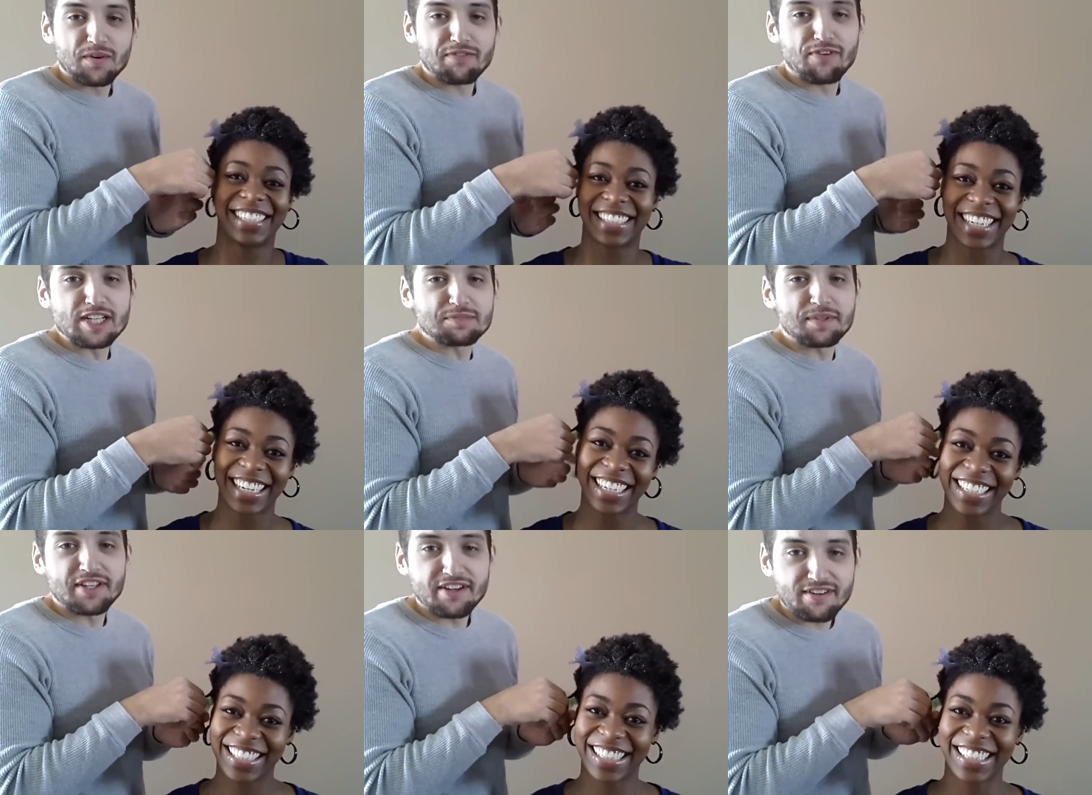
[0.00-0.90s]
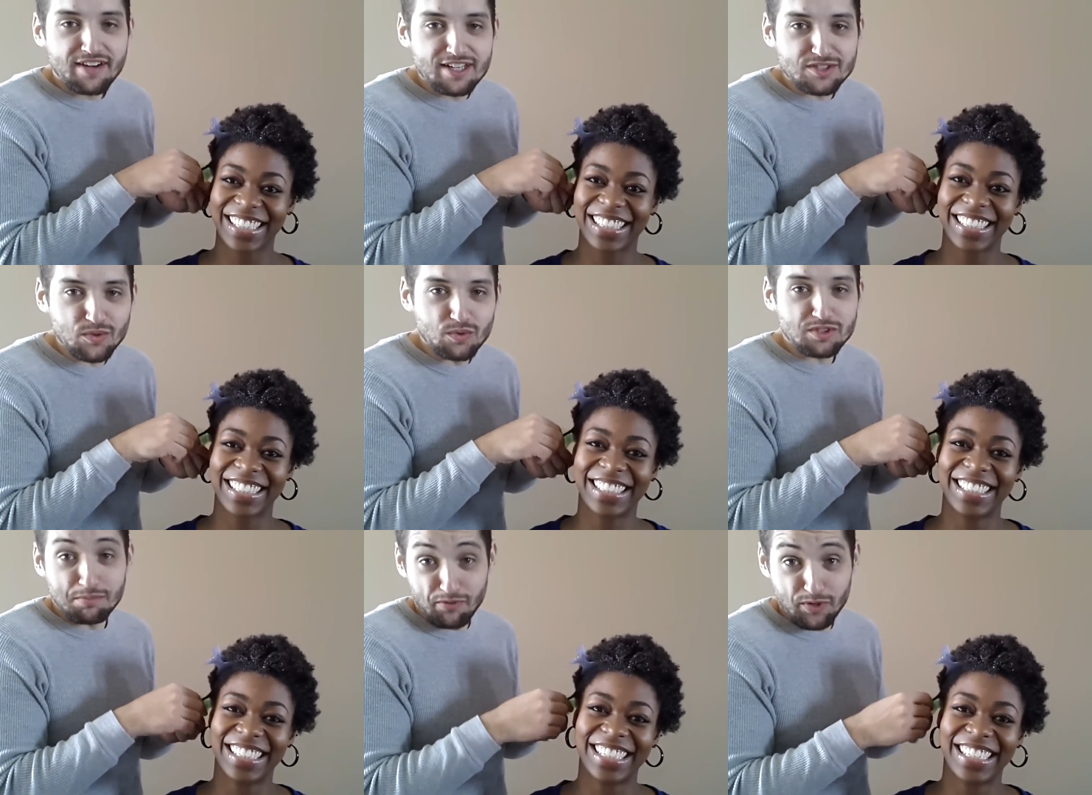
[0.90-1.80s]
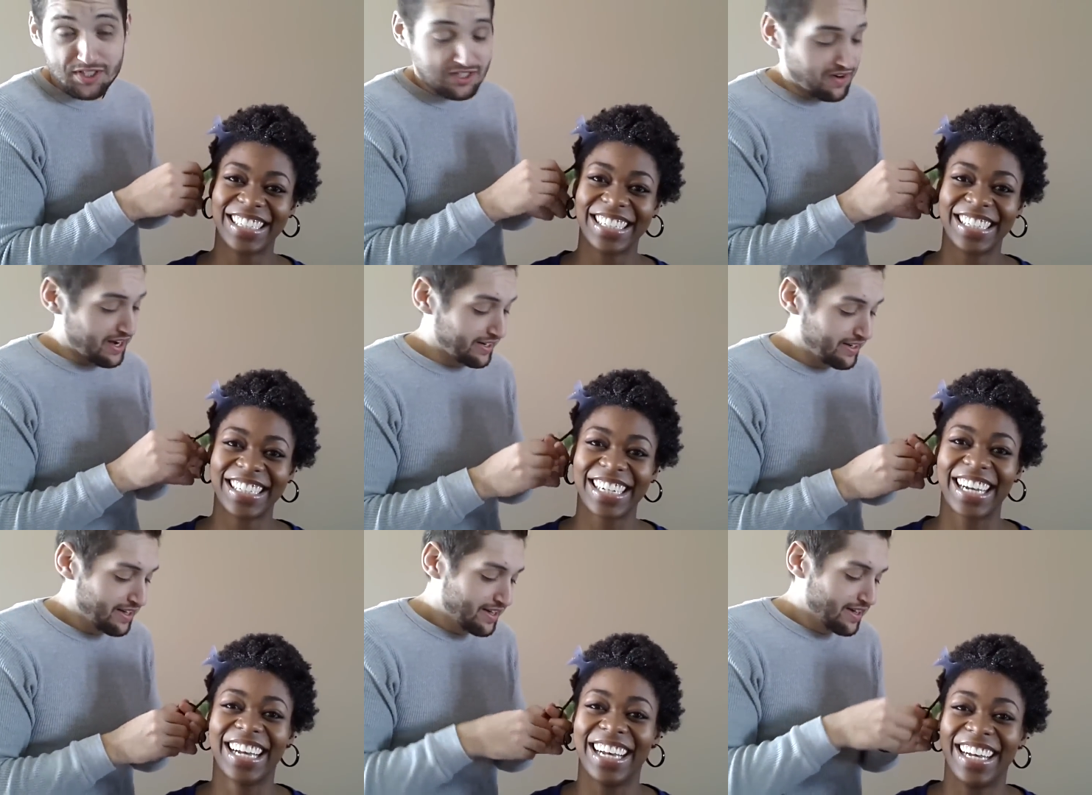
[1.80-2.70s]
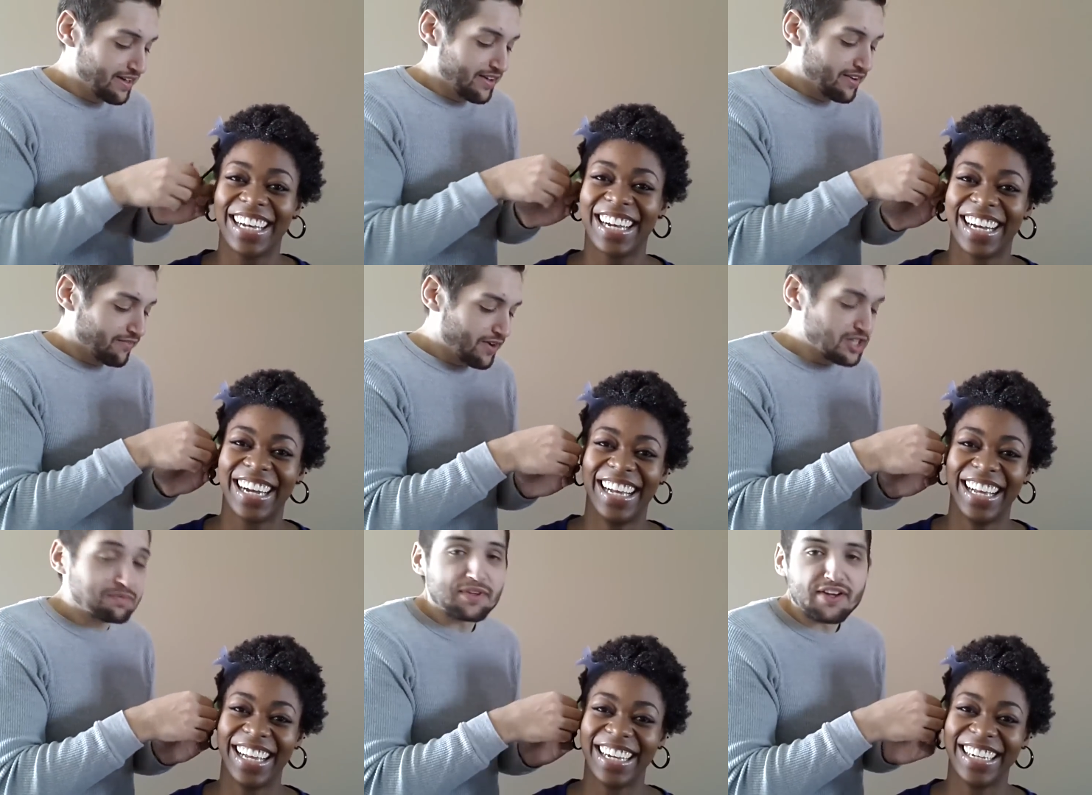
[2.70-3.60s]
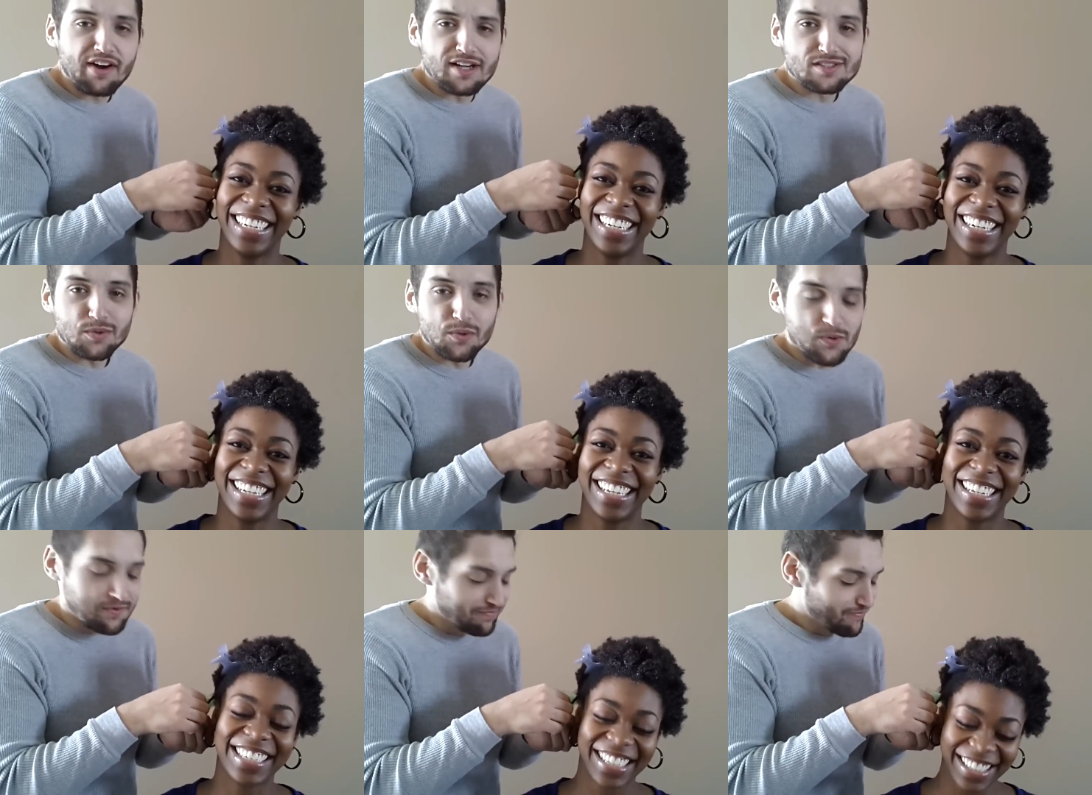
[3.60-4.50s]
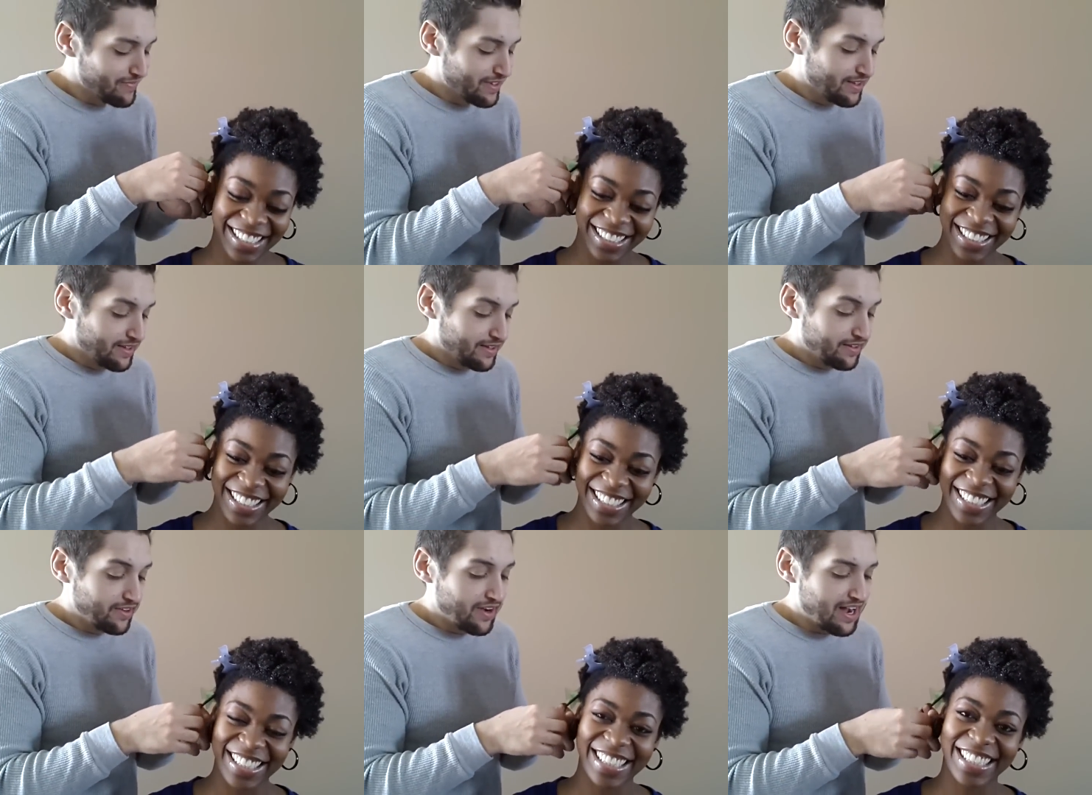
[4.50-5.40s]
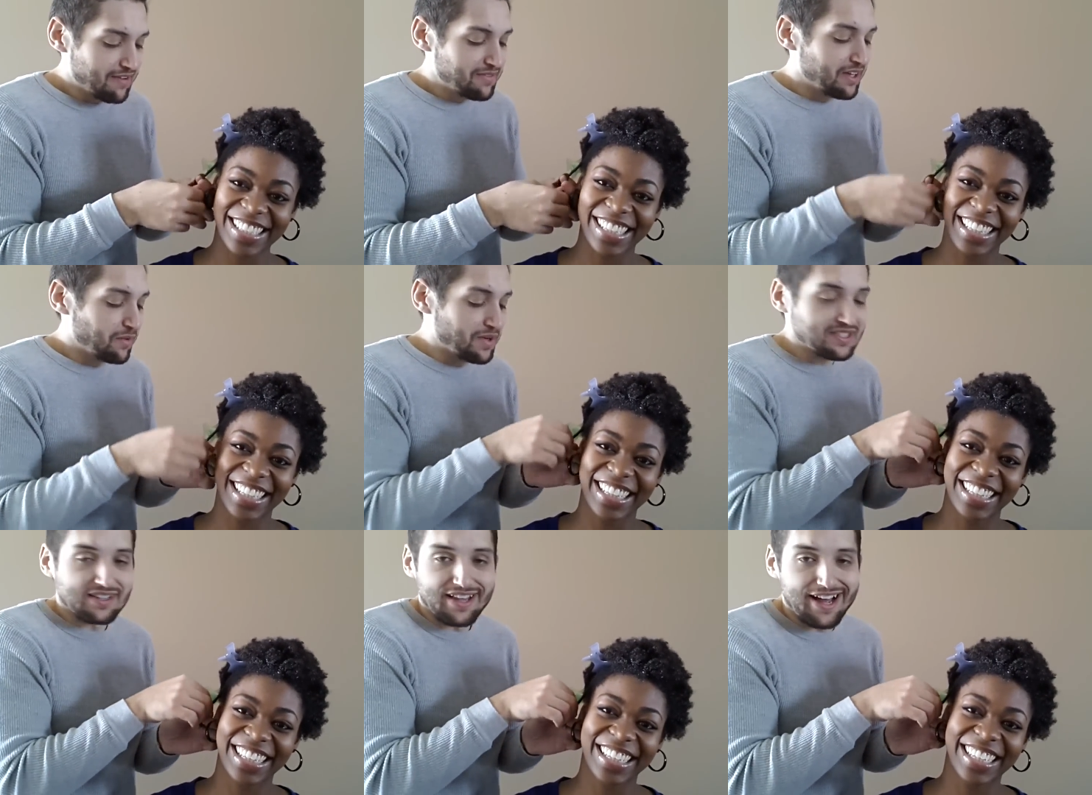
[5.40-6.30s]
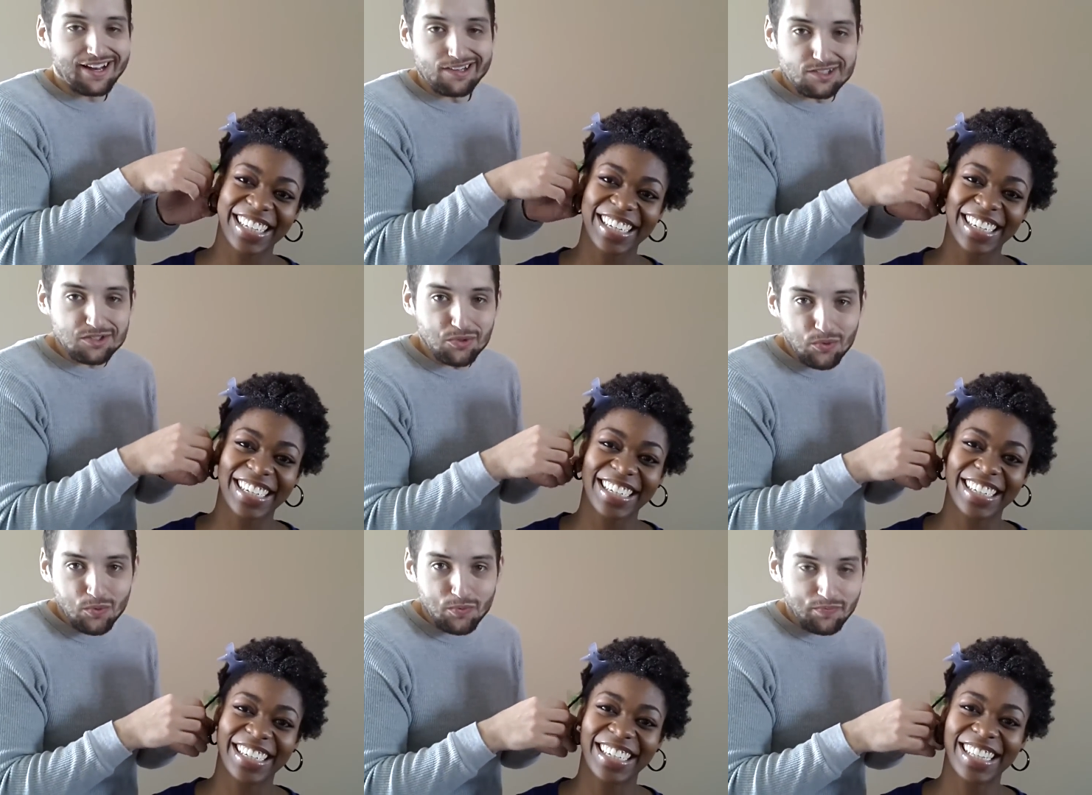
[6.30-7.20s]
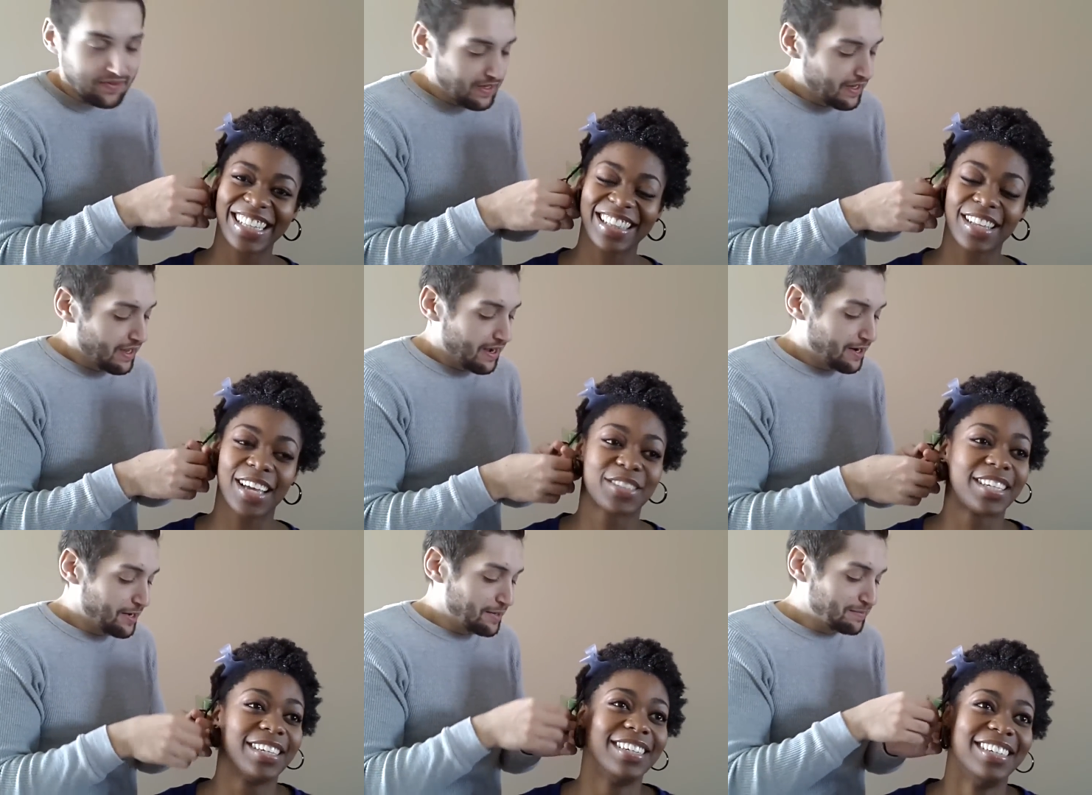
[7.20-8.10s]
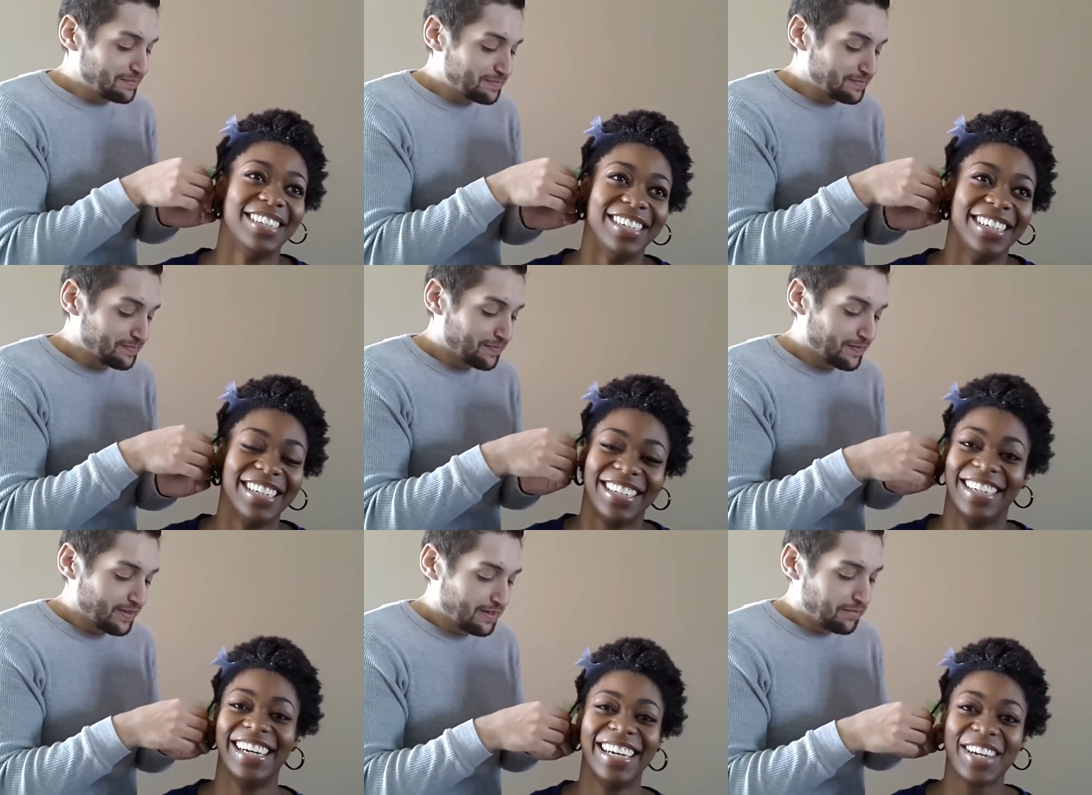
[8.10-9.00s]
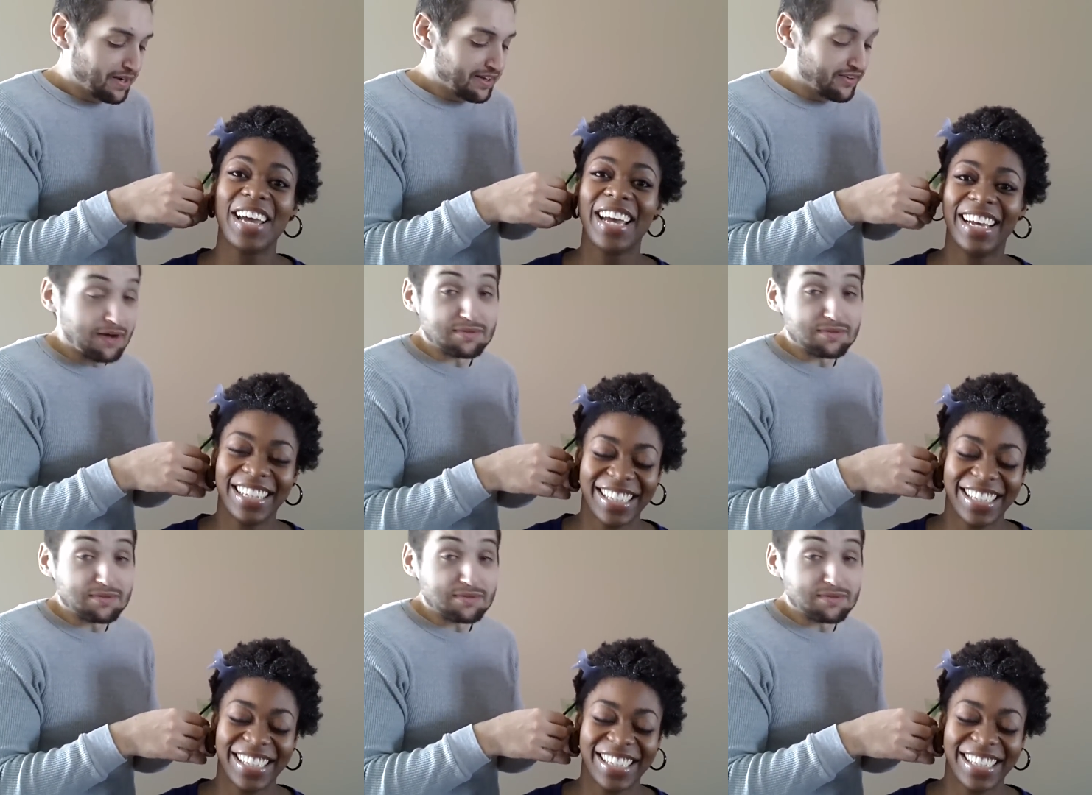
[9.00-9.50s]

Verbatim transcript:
Speaker 1: uh, freshman year high school. Sorry, my voice is cracking. Freshman year high school. You know, I really wasn't that into school, um, but you